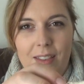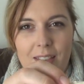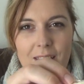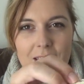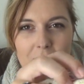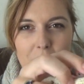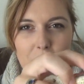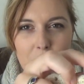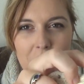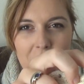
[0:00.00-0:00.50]

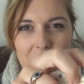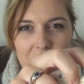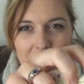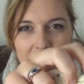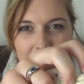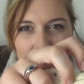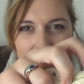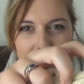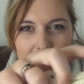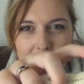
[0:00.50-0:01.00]
this
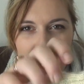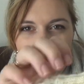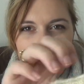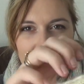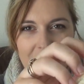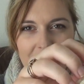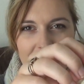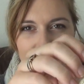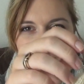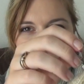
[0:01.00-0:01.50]
much of
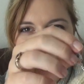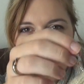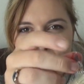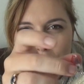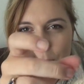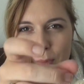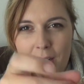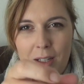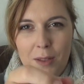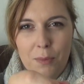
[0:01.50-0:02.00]
the, here
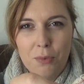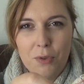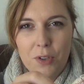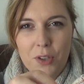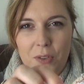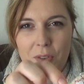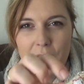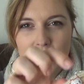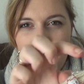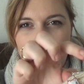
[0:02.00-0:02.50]
is my
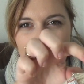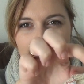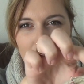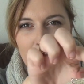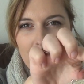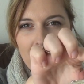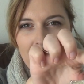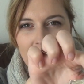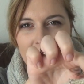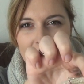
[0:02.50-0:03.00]
progress
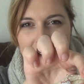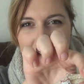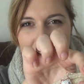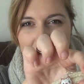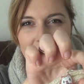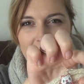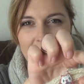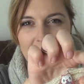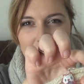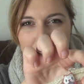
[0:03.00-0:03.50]
keeper, I
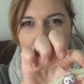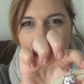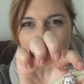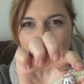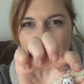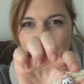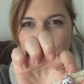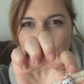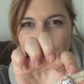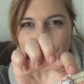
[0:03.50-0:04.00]
knit this
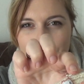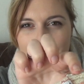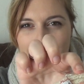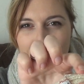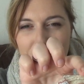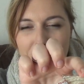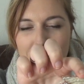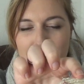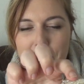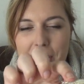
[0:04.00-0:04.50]
much of the
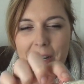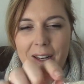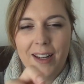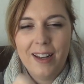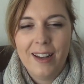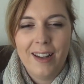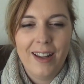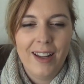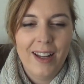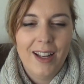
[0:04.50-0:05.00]

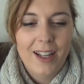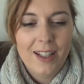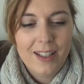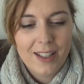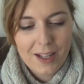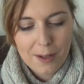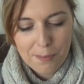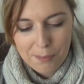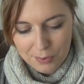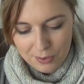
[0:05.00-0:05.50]
ribbing.
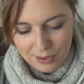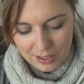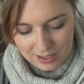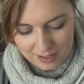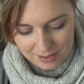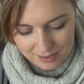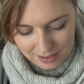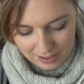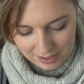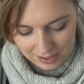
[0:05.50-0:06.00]
Then I put it
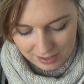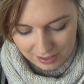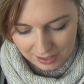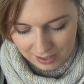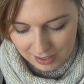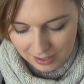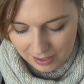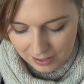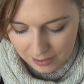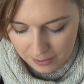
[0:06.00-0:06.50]
aside
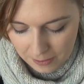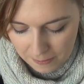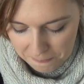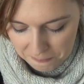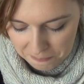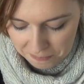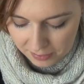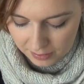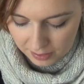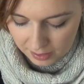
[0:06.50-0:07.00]
again,
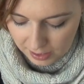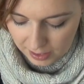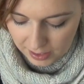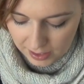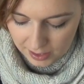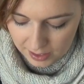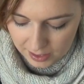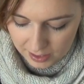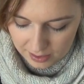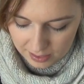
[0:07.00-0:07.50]

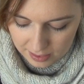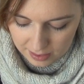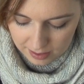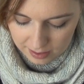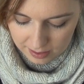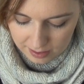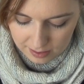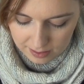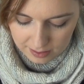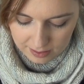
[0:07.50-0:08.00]
and
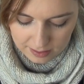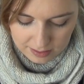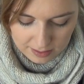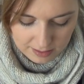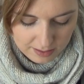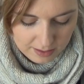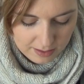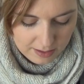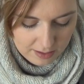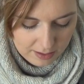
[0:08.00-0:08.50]

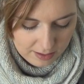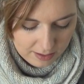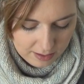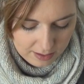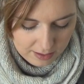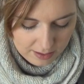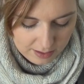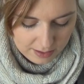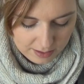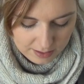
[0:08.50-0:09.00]

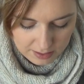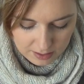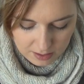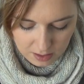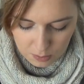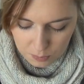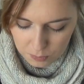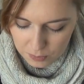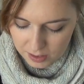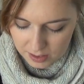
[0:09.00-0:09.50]

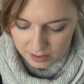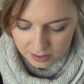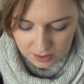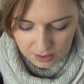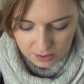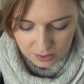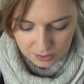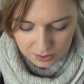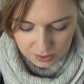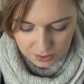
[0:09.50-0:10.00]
somewhere
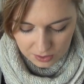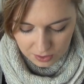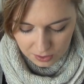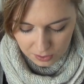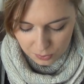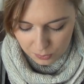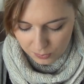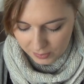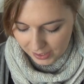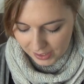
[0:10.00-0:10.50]
those
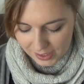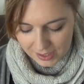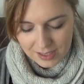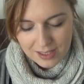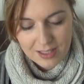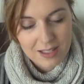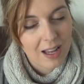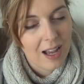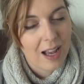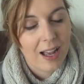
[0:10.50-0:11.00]
2
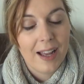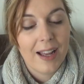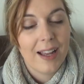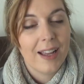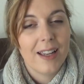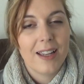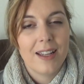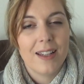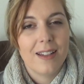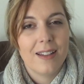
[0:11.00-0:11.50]
weeks
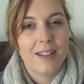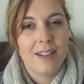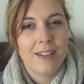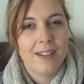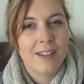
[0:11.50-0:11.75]
I